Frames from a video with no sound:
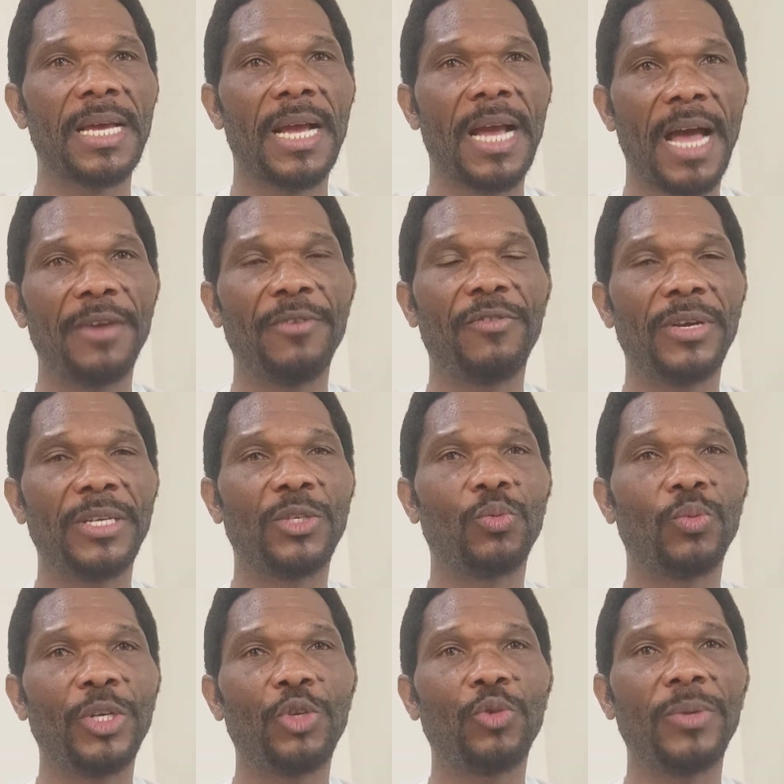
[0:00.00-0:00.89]
countries
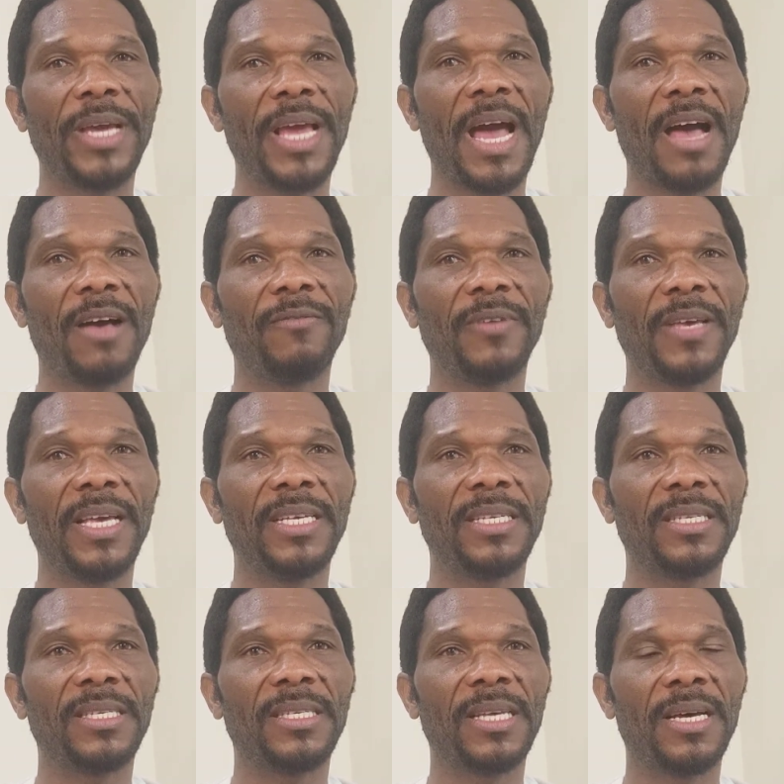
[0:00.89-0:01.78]
which we have
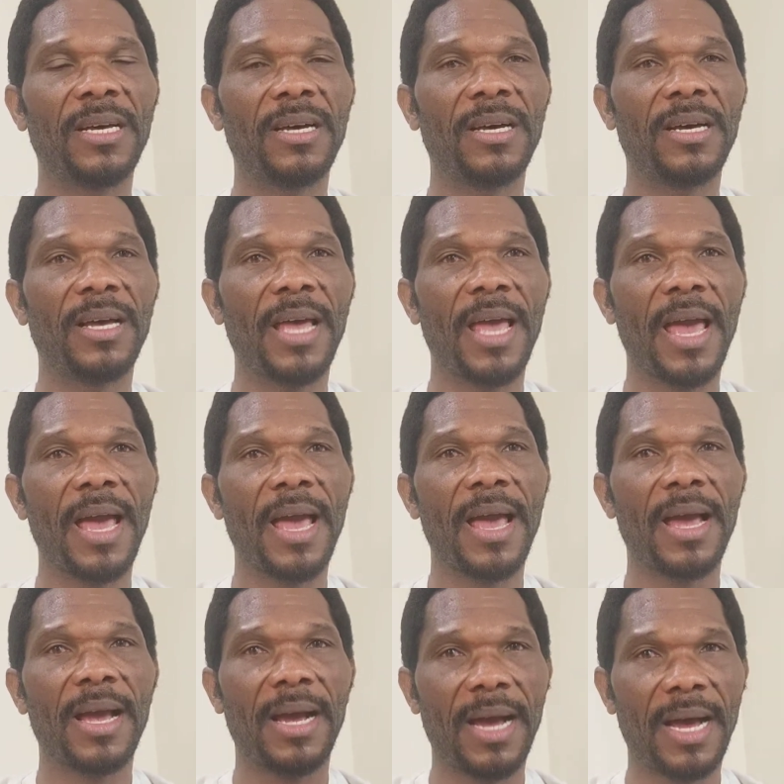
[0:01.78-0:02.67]
is
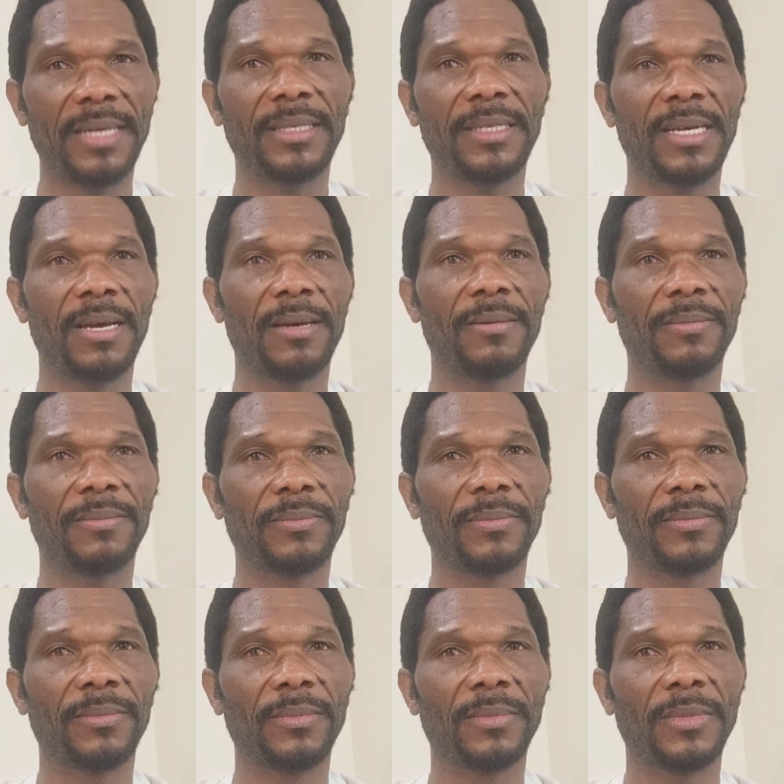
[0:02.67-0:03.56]
Qatar.
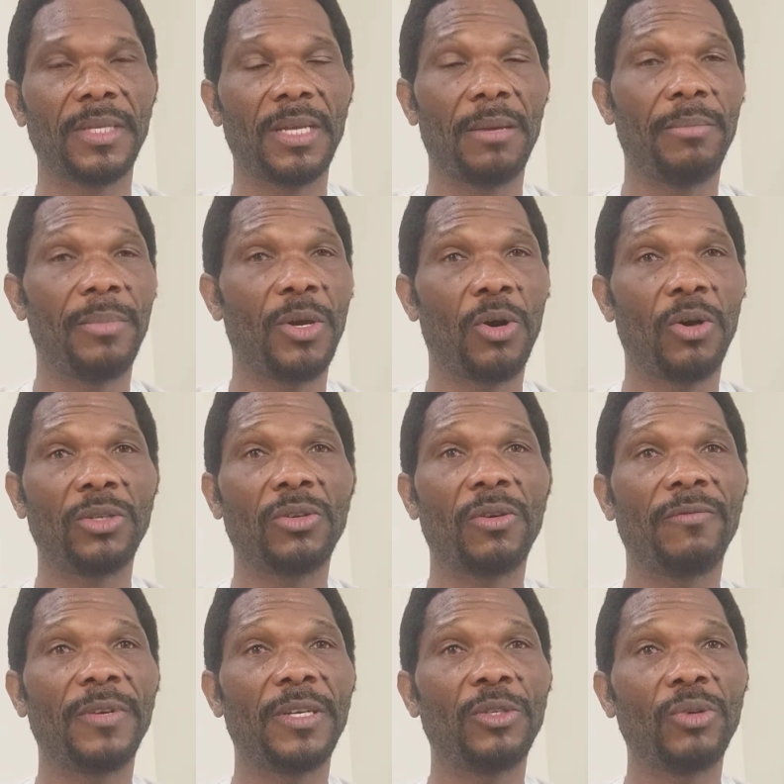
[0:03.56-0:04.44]
Because
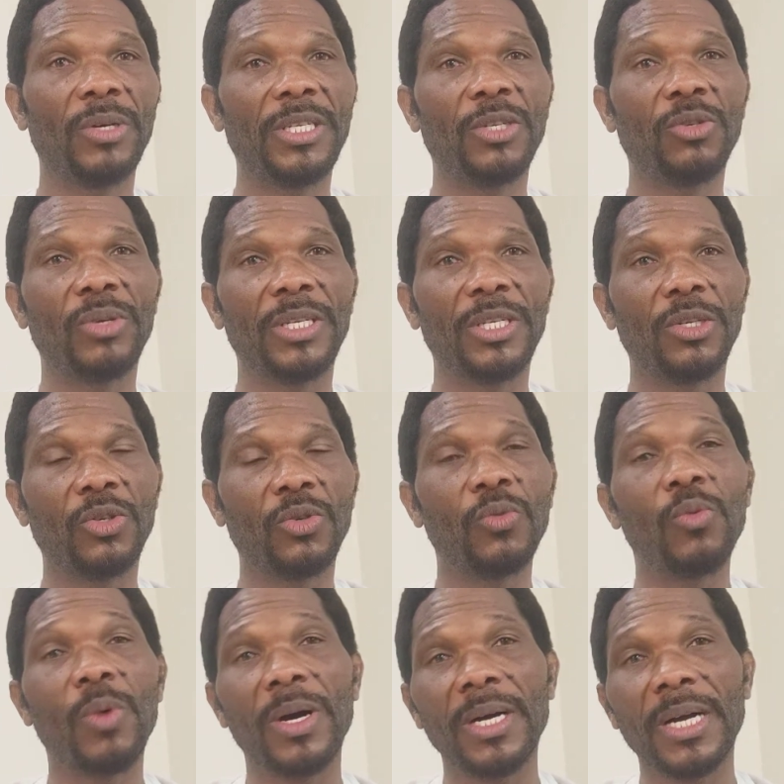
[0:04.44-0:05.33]
of the 2022
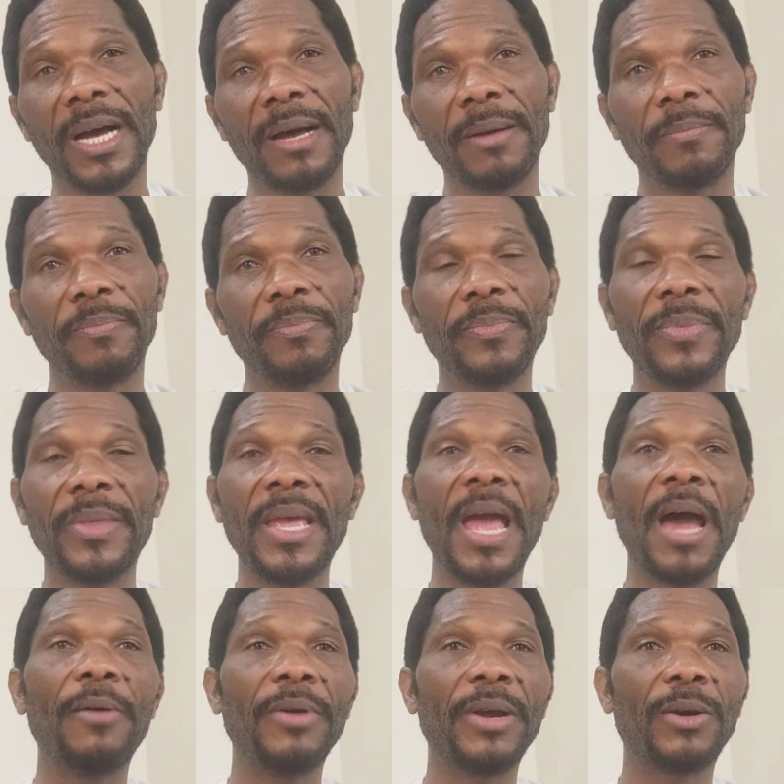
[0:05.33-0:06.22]
World Cup, they
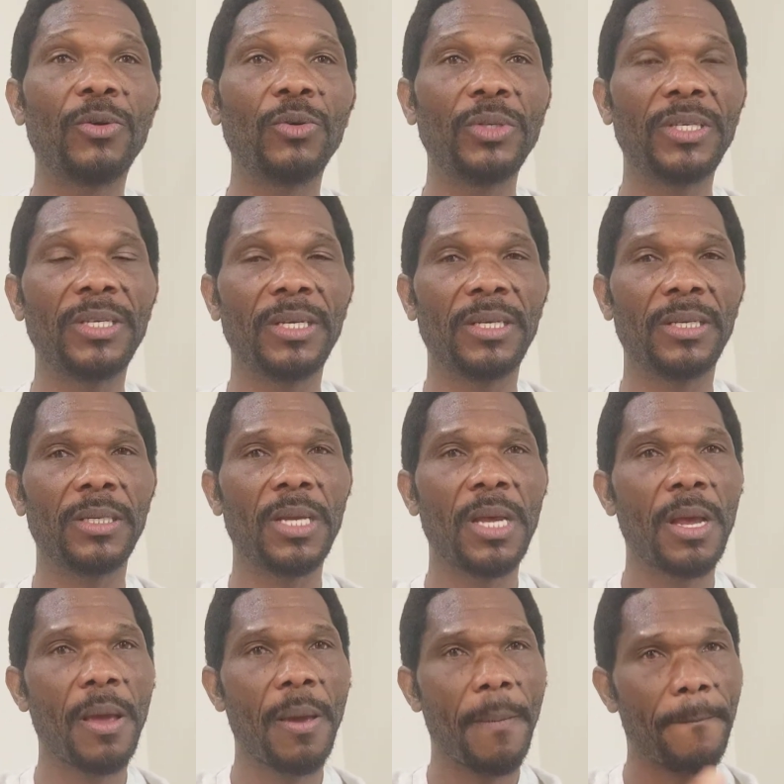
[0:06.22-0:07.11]
are recruiting.
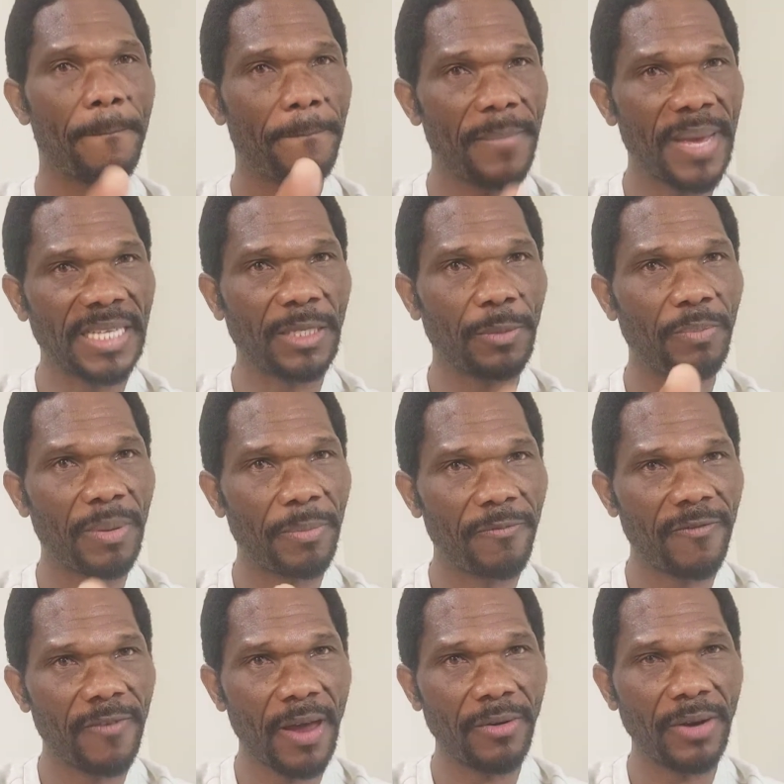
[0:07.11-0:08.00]
But be
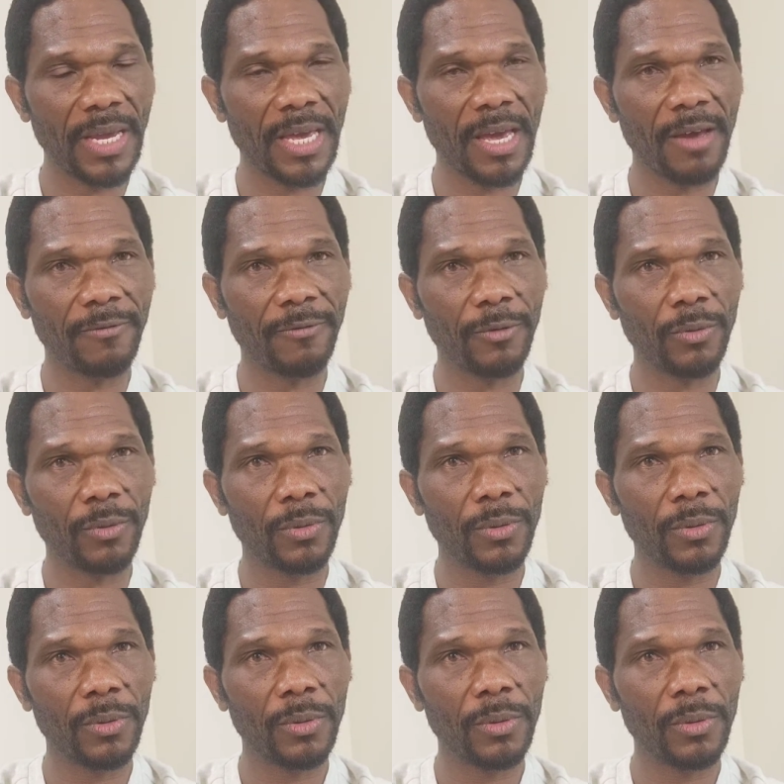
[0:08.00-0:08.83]
very careful.